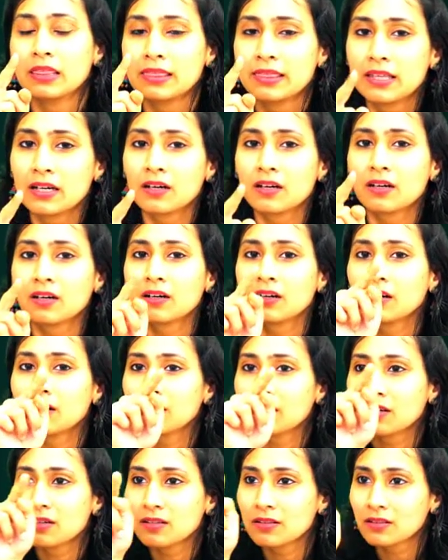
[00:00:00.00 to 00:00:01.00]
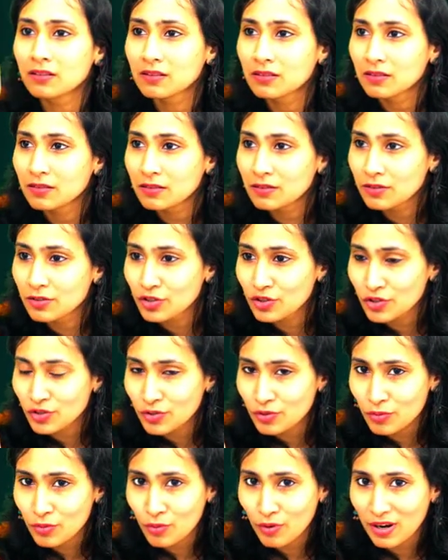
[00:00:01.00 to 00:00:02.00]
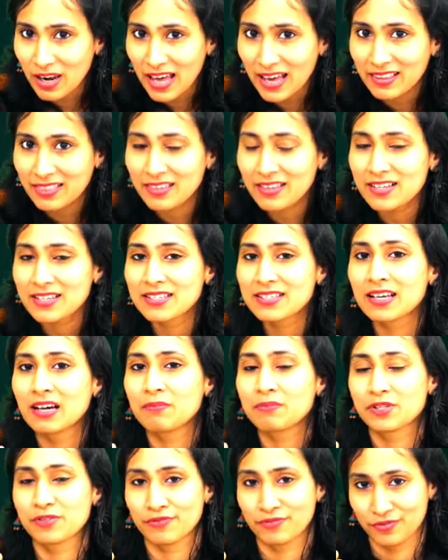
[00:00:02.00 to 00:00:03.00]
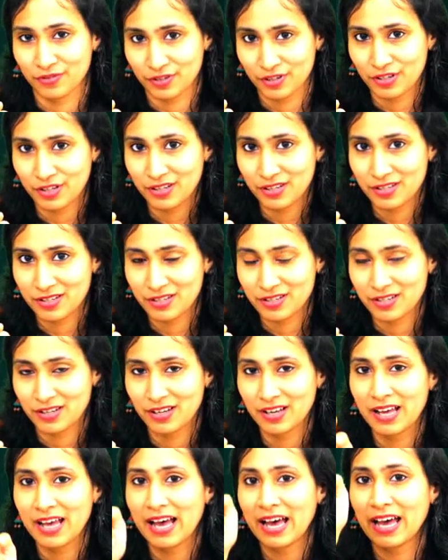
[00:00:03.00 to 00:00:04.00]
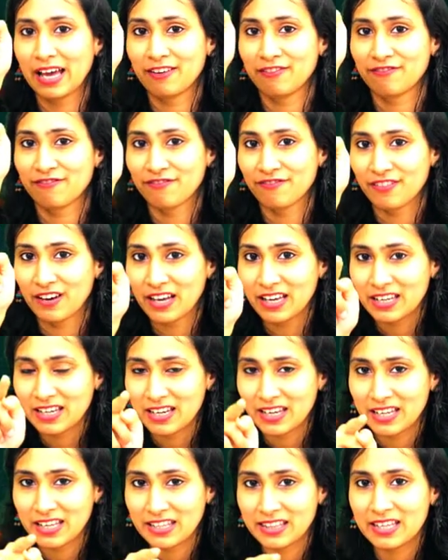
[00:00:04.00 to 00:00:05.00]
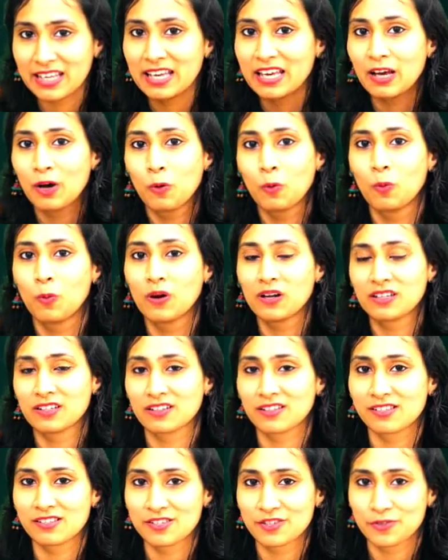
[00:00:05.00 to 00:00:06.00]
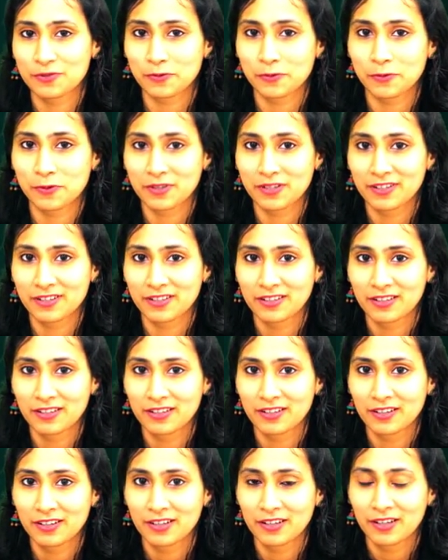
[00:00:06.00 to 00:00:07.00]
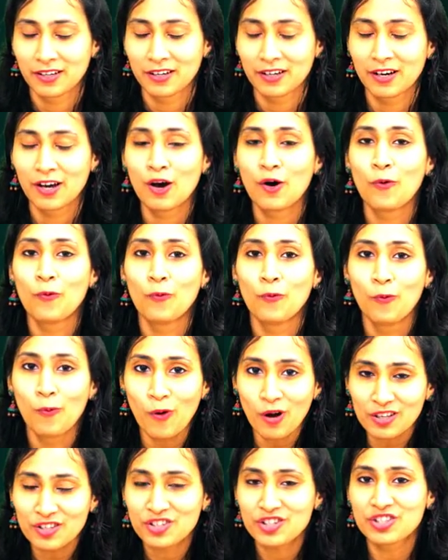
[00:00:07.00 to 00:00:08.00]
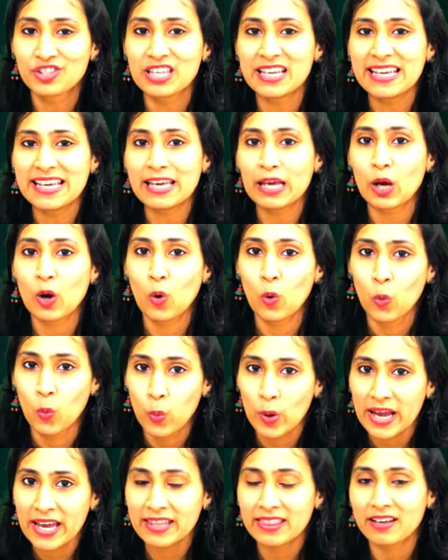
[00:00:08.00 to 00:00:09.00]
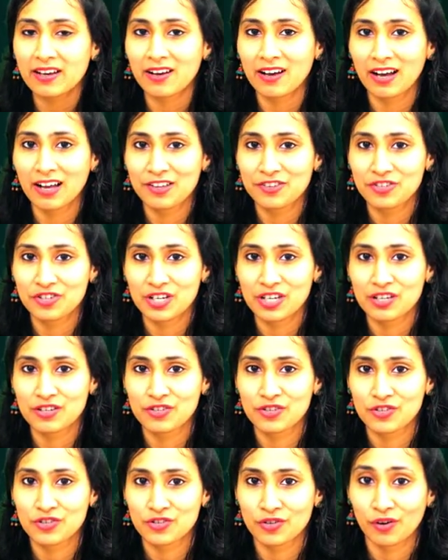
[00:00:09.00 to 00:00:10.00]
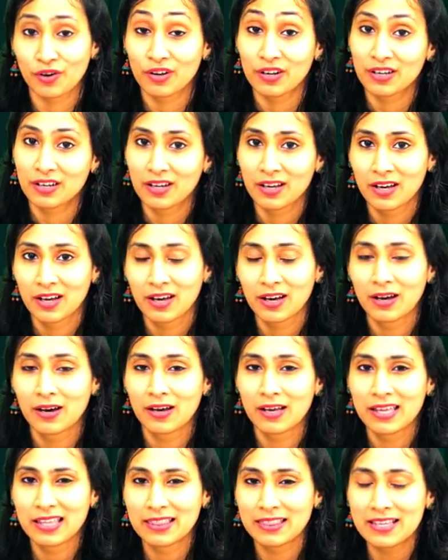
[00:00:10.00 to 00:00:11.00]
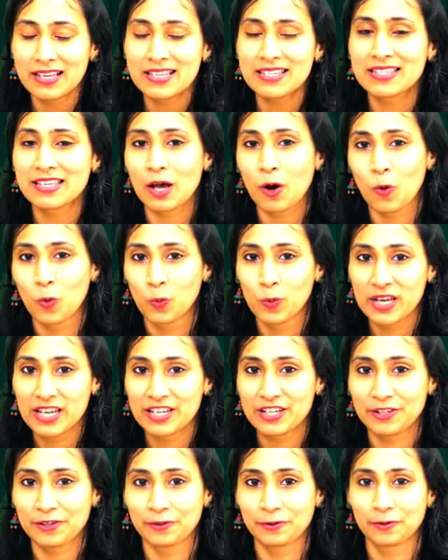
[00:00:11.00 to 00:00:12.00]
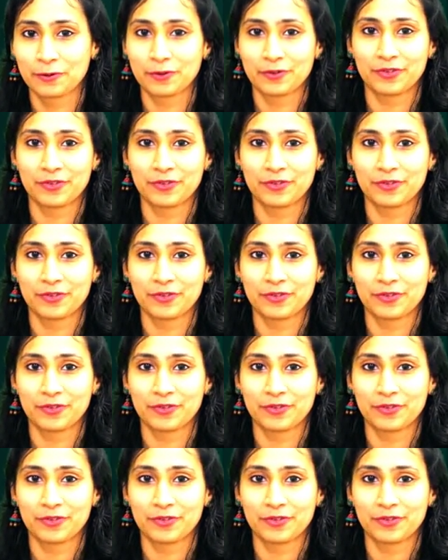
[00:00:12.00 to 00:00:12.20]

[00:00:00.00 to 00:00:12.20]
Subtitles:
the stroke like this comes first and finally the vertical stroke. Watch the way the kanji is drawn in this video.